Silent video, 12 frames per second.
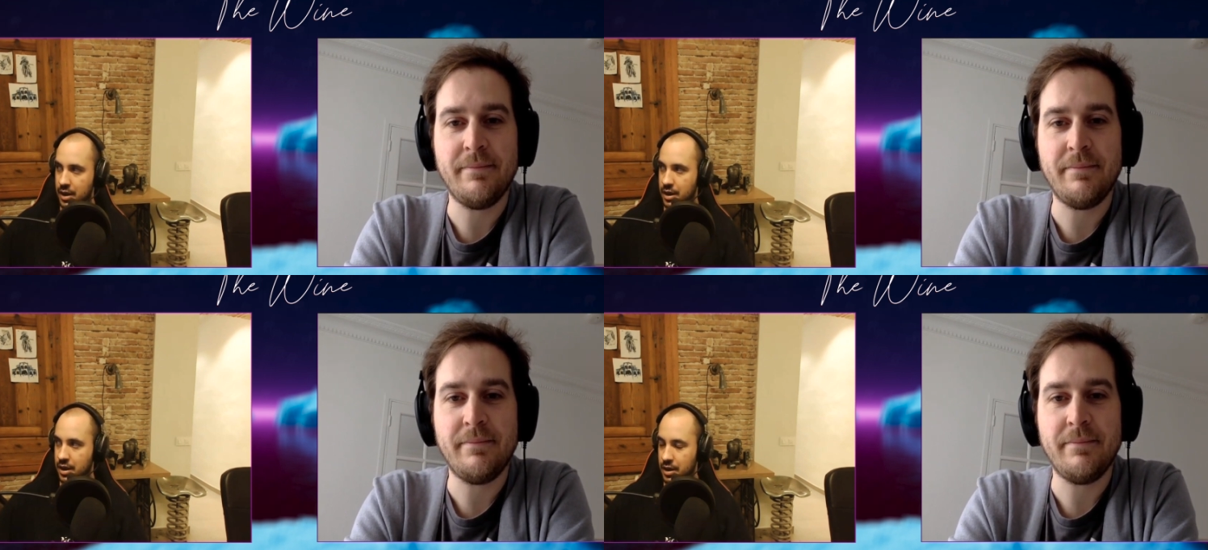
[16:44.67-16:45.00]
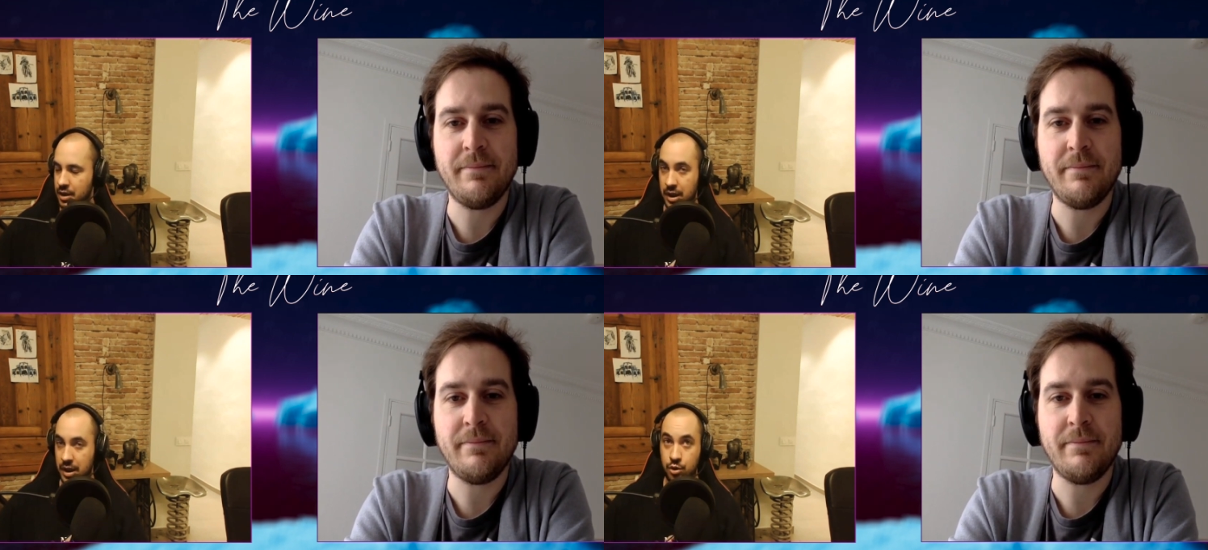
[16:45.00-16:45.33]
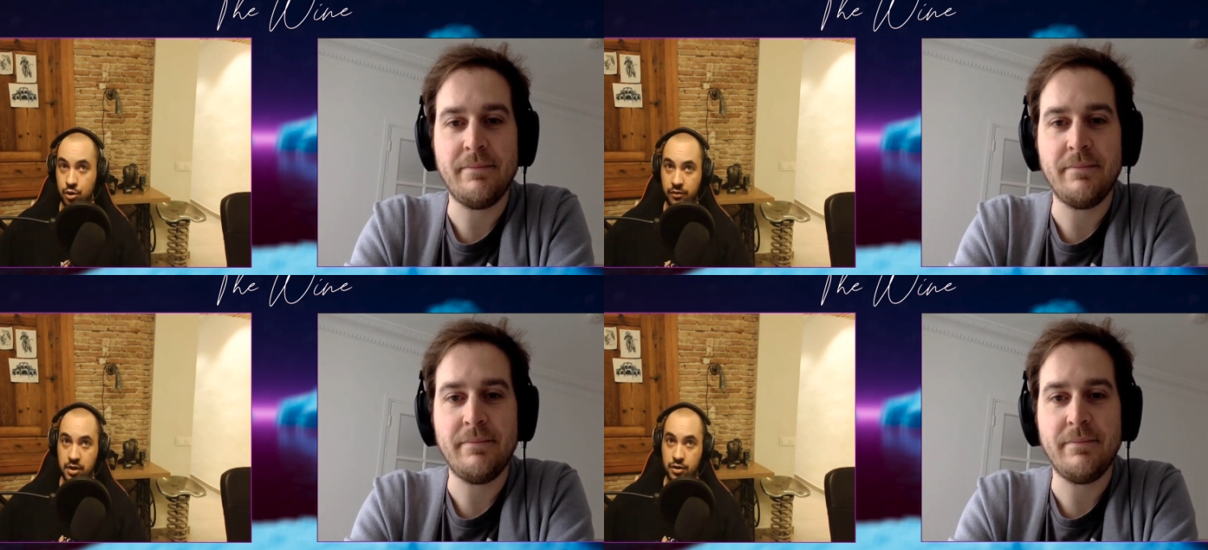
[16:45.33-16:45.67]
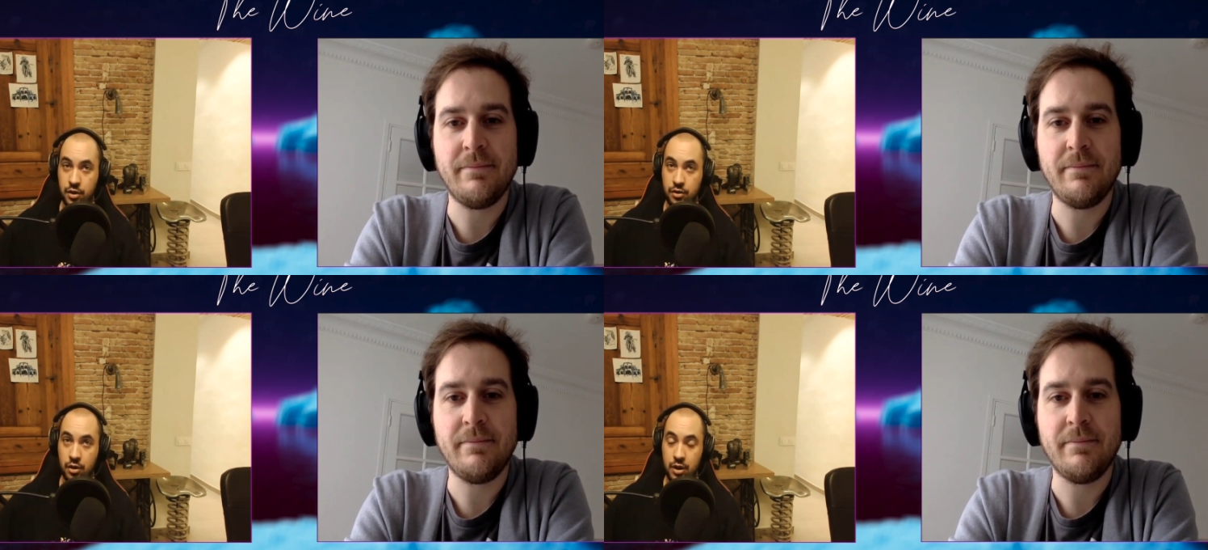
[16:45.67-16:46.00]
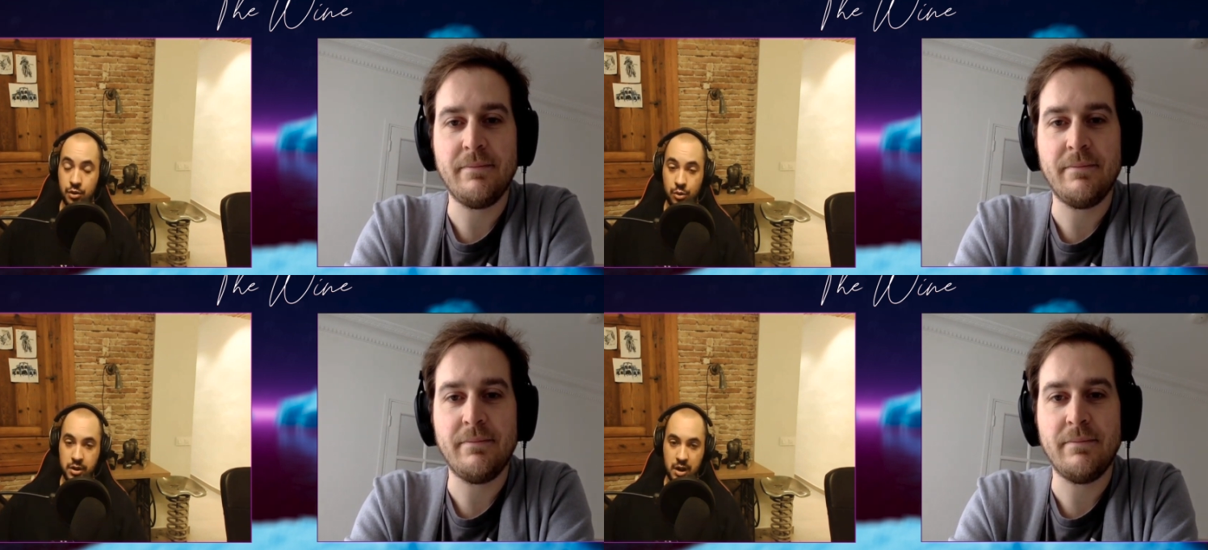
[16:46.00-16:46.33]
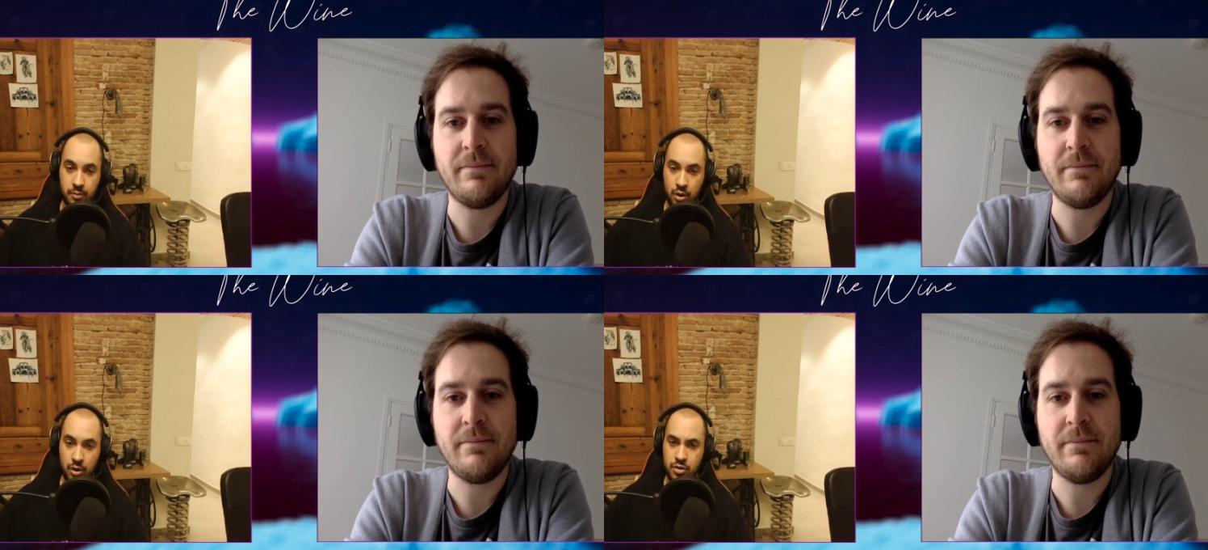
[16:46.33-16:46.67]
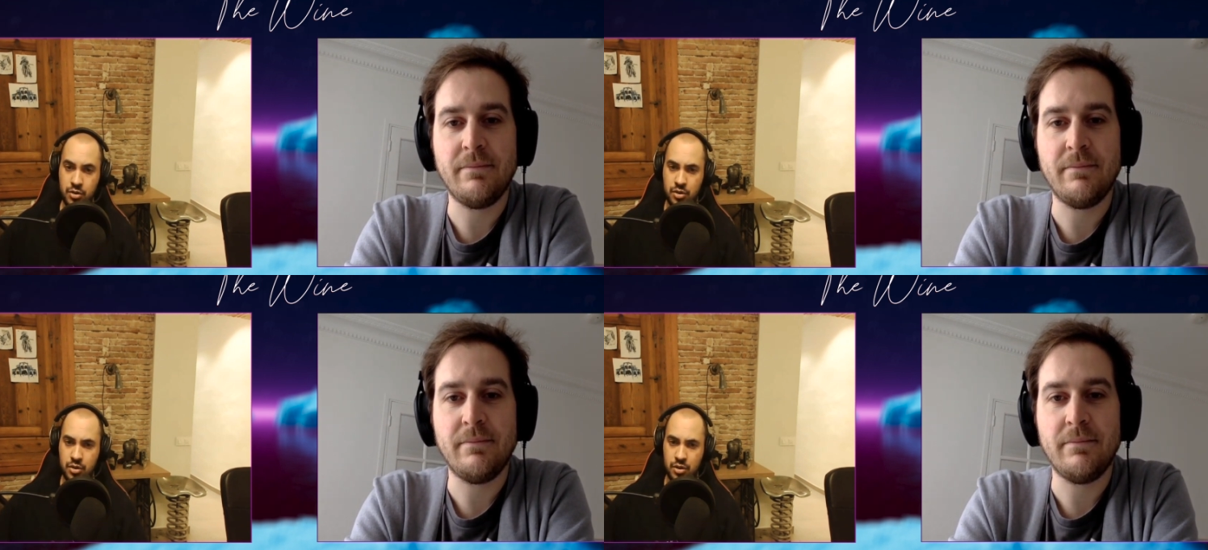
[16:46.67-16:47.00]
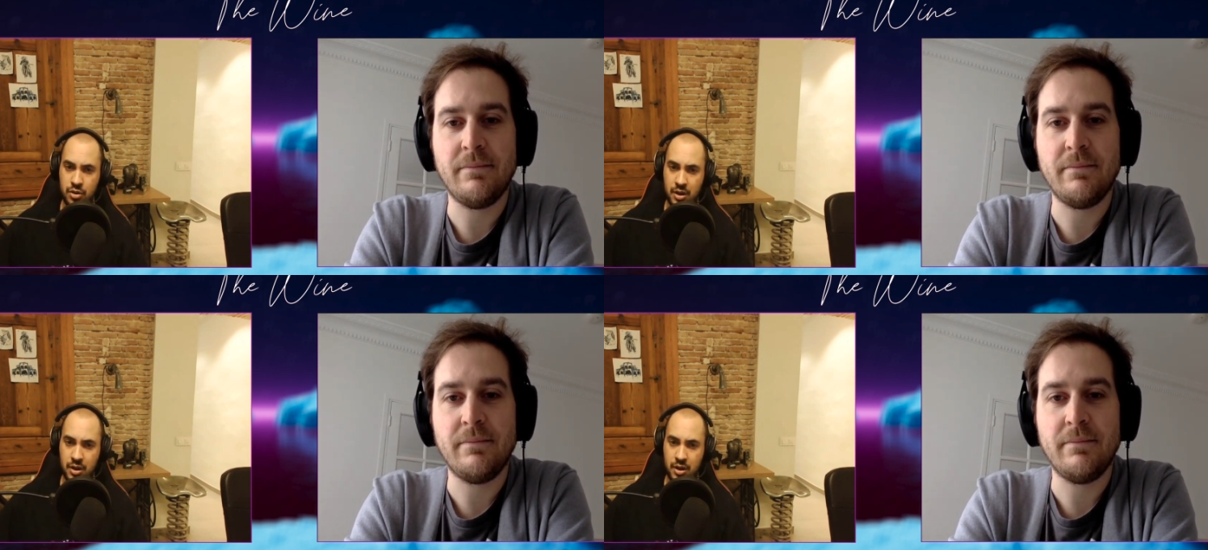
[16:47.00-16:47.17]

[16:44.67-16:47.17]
Speaker 1: uh, JanduSoft is not only doing the ports.